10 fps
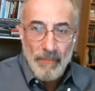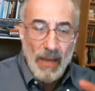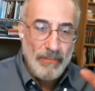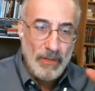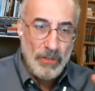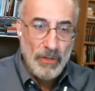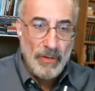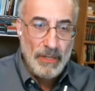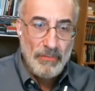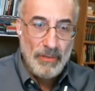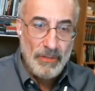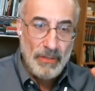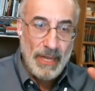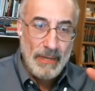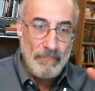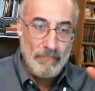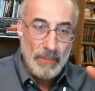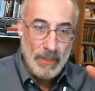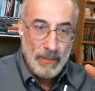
amount of insurance, for the same